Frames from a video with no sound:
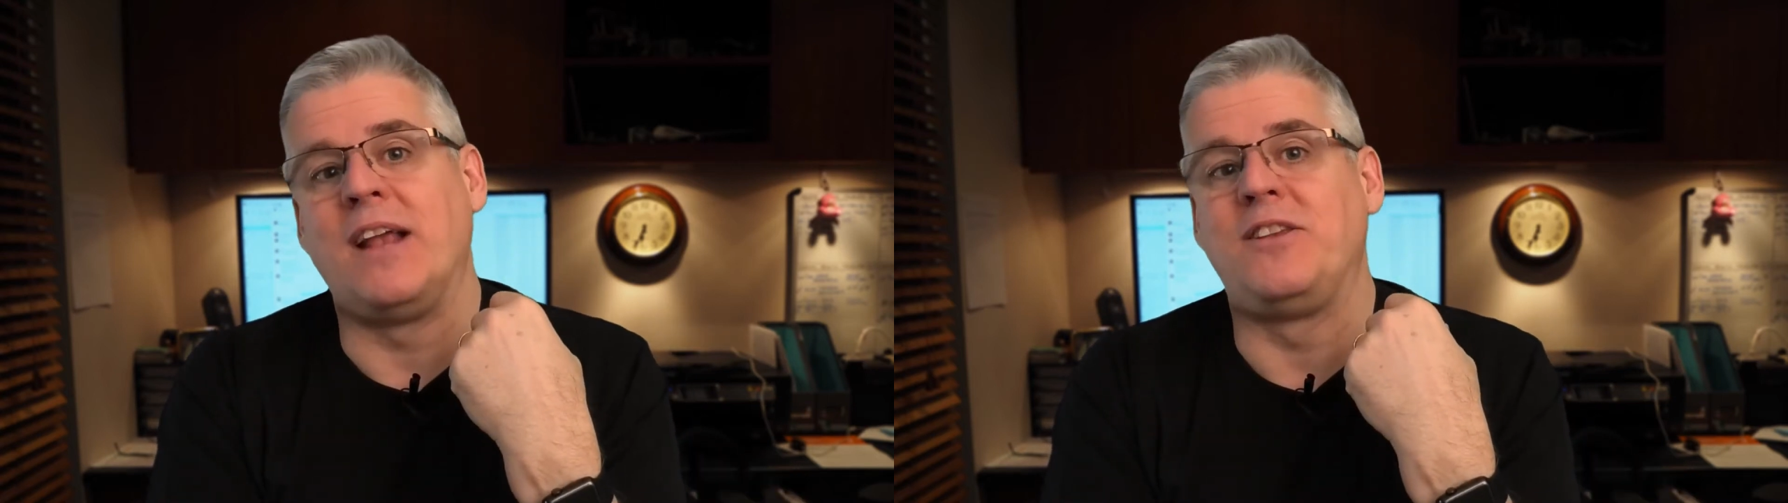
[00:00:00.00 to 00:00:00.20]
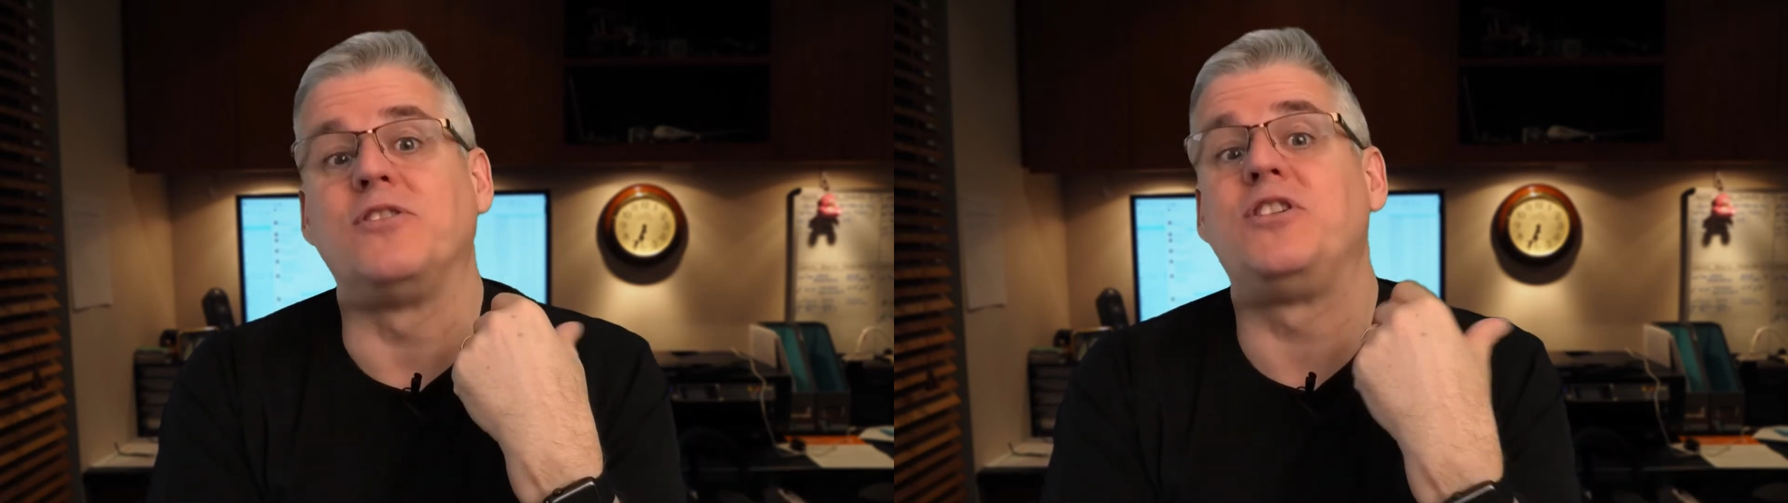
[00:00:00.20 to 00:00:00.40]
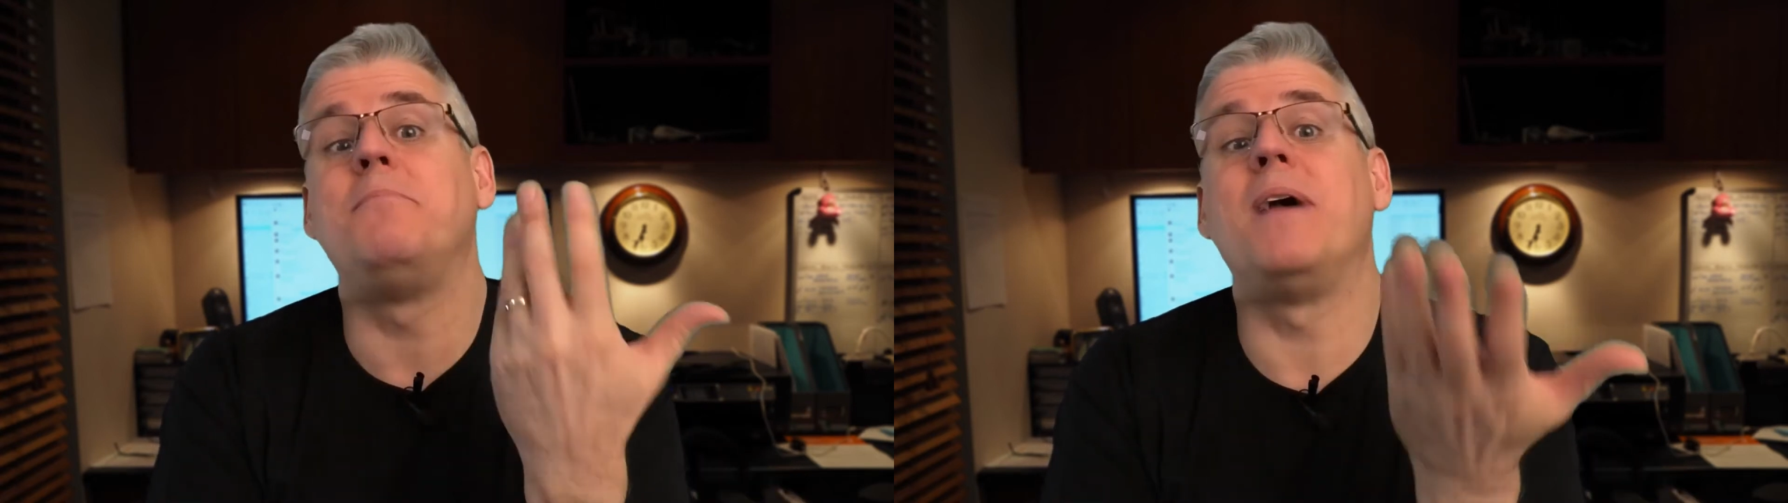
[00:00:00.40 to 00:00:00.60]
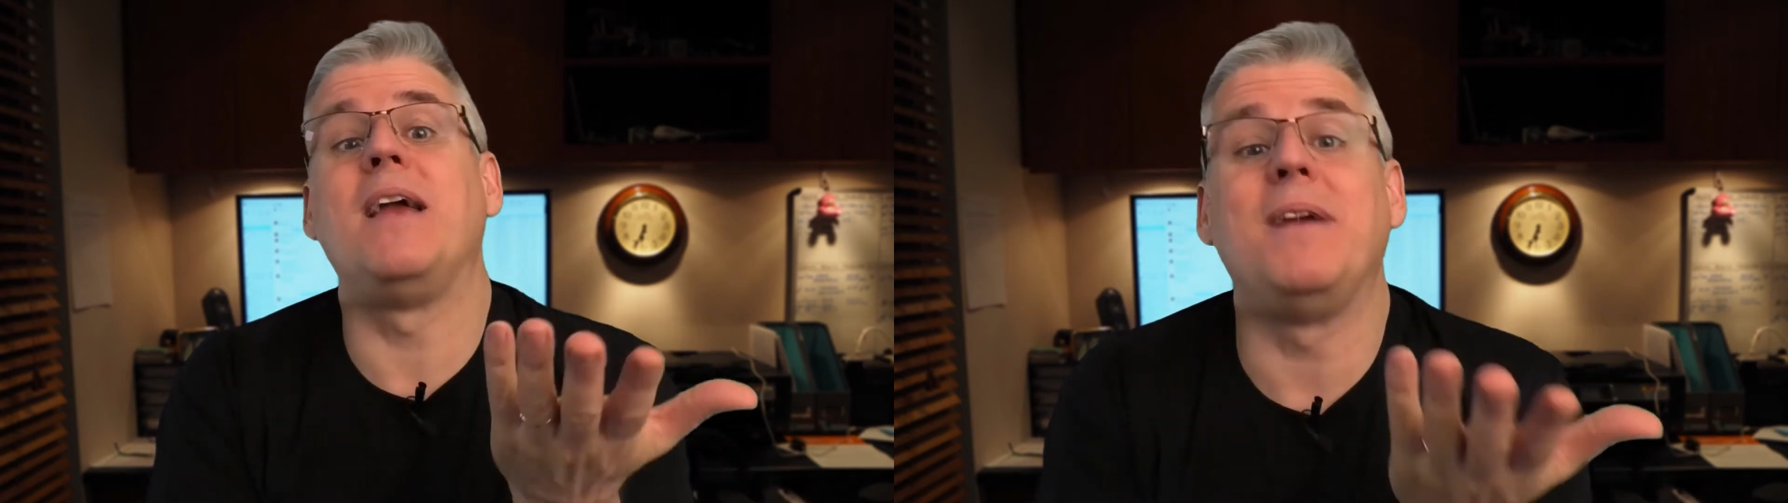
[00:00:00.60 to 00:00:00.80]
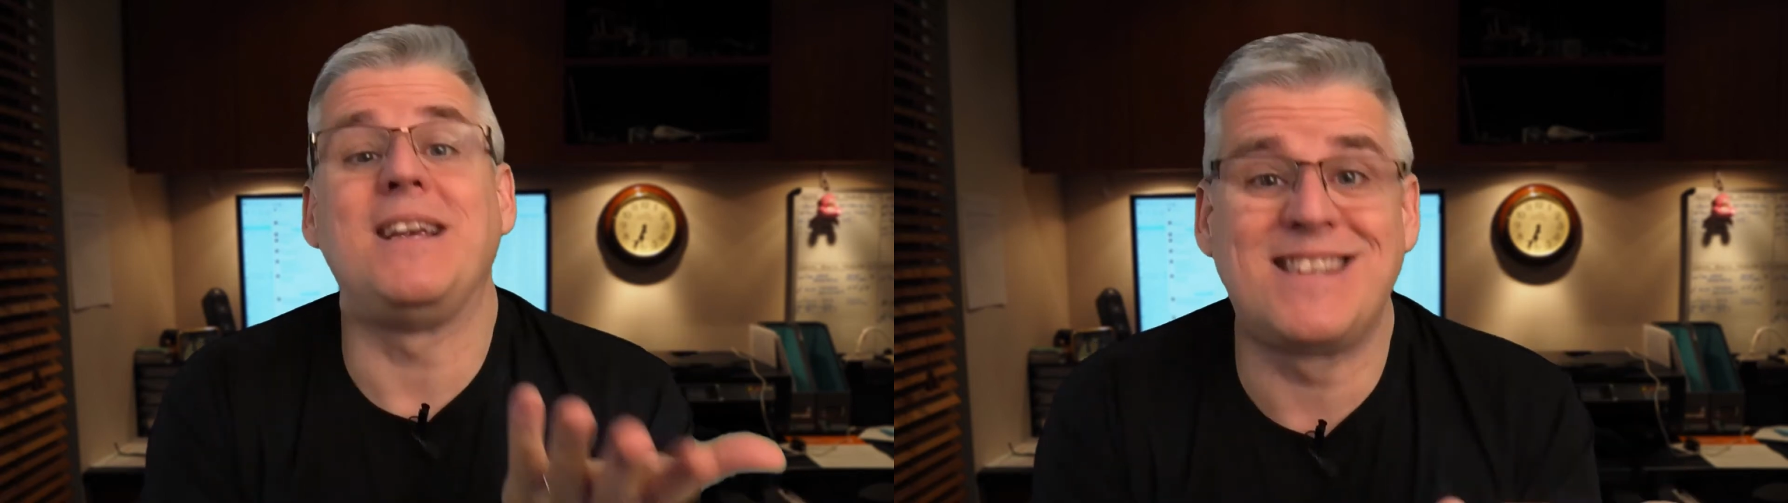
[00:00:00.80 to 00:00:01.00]
she
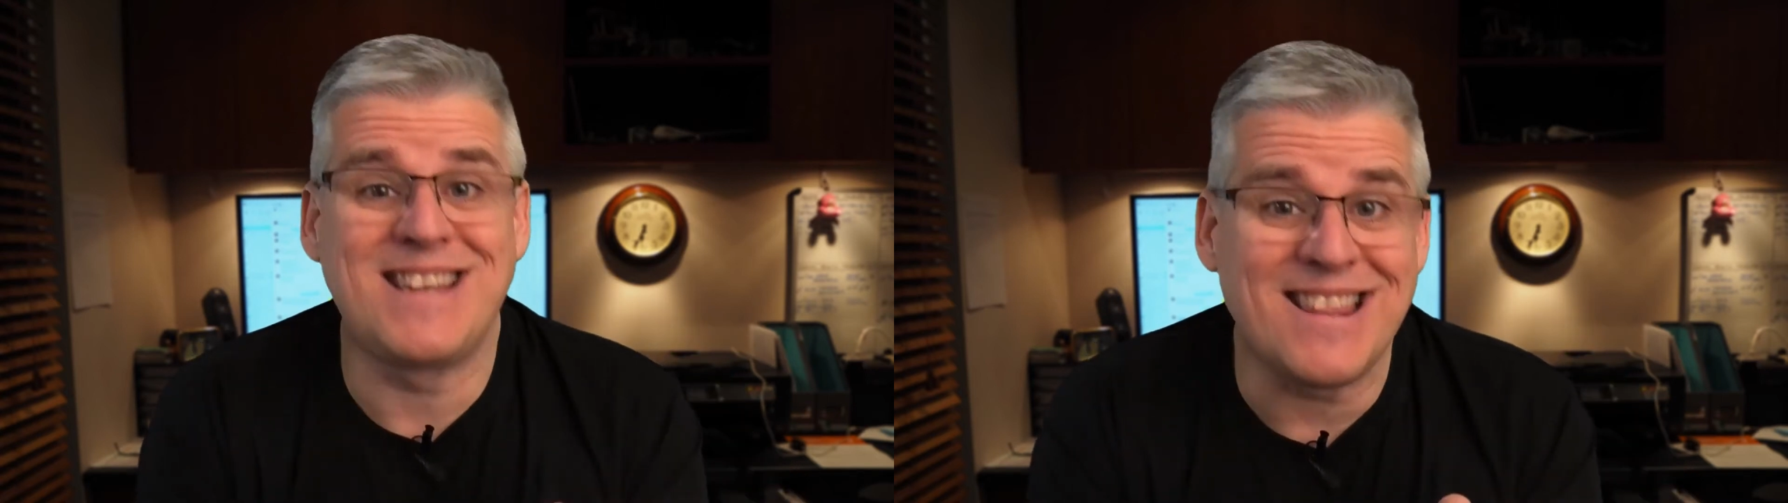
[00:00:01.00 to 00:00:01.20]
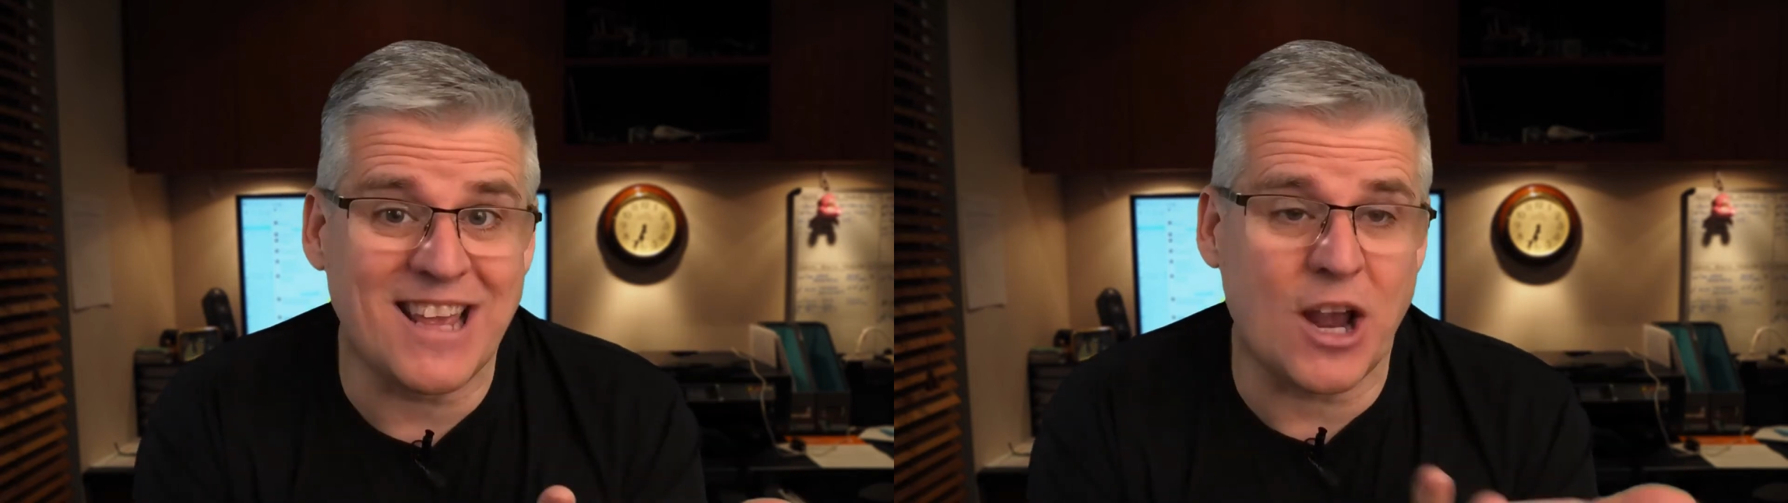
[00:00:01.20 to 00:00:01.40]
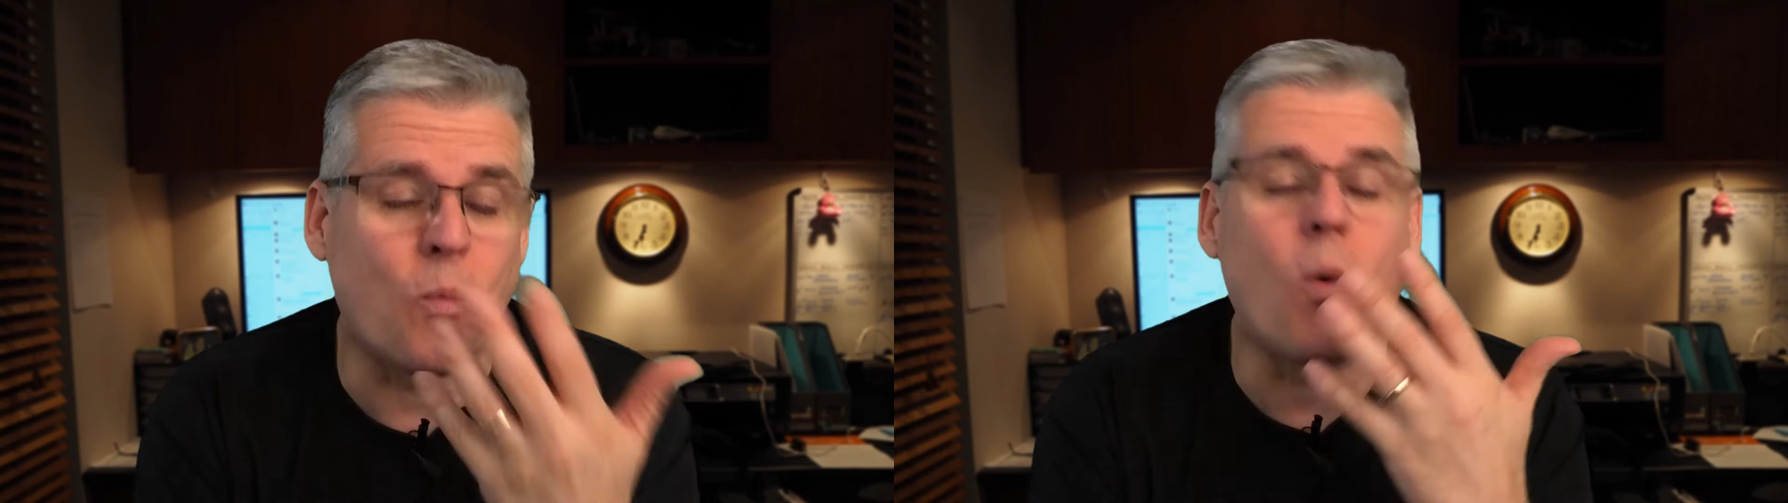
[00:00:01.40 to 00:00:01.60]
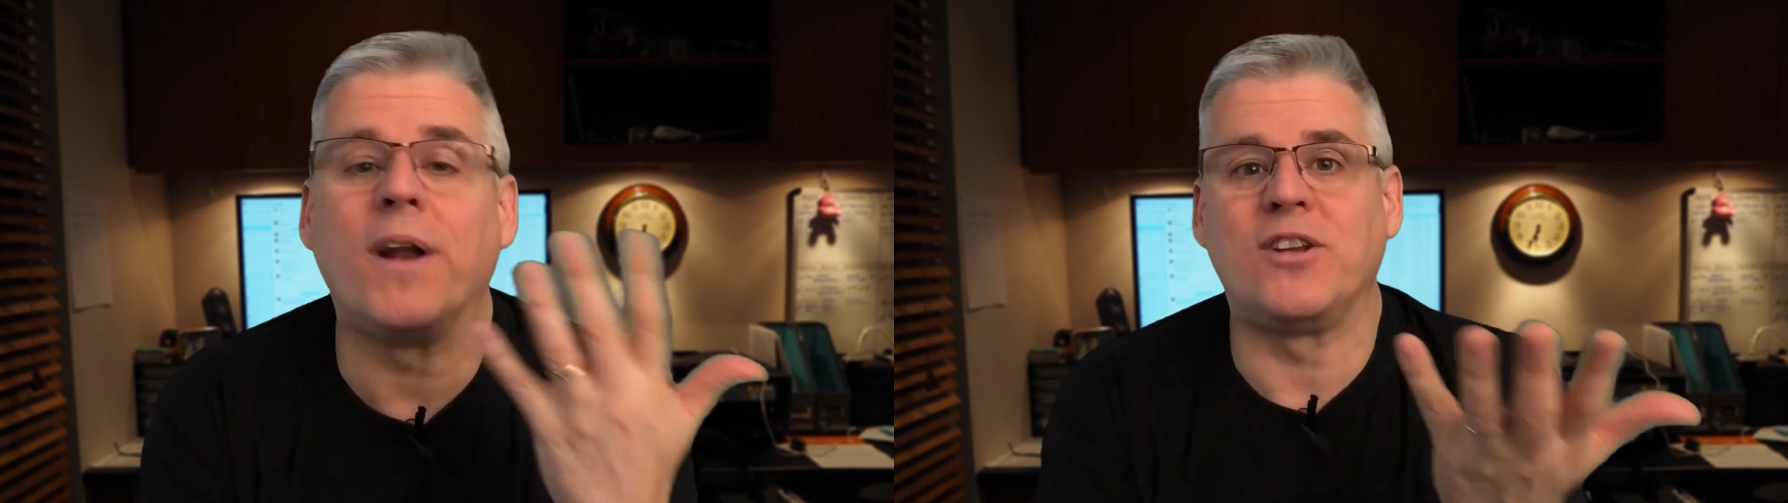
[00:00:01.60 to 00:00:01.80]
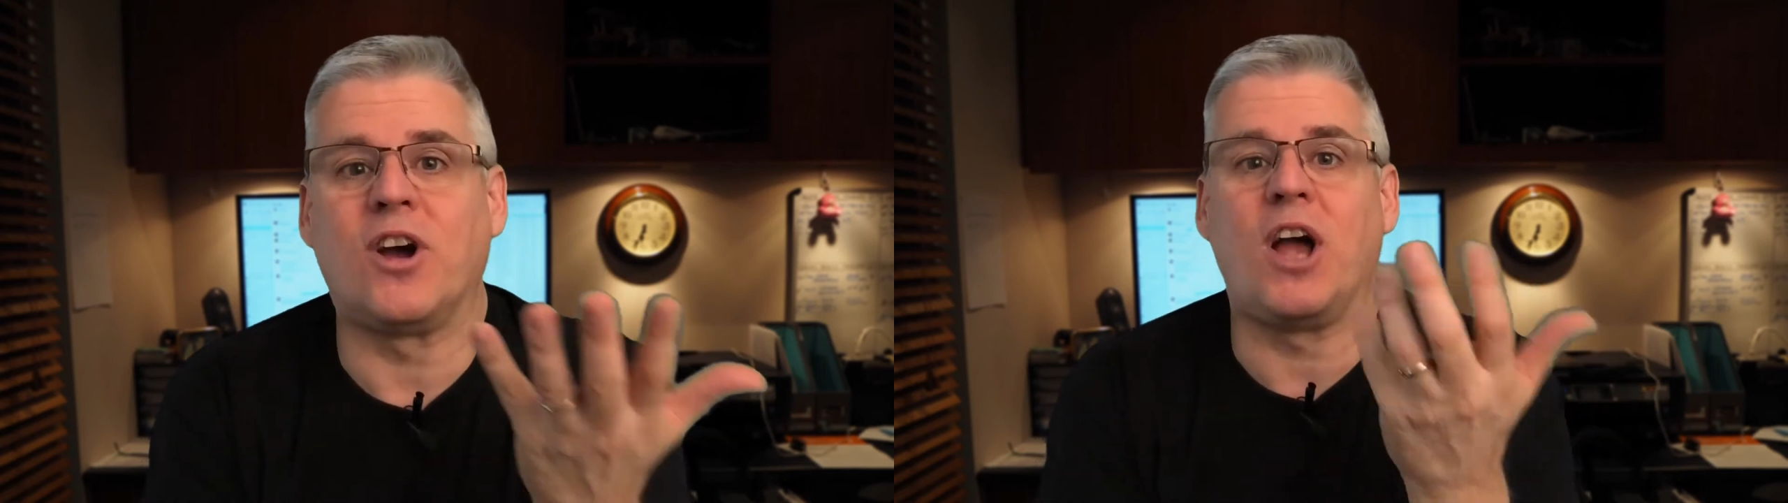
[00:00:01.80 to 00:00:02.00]
made me sit there
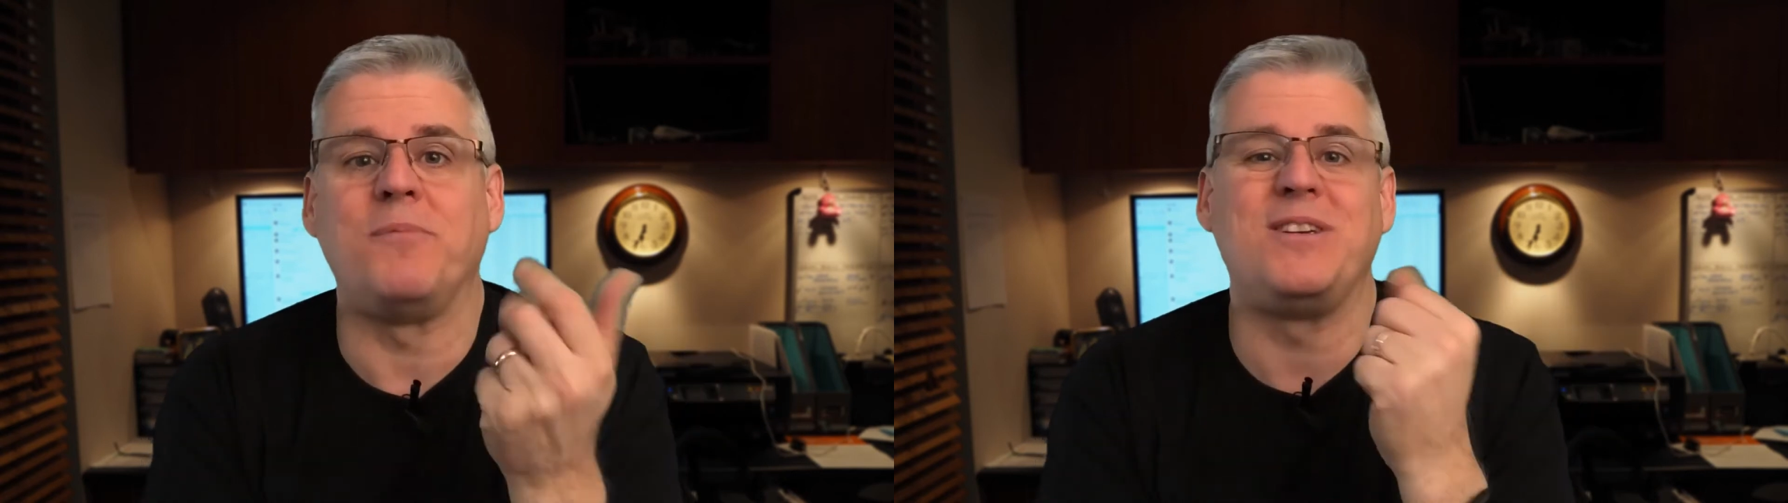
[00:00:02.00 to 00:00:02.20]
one time.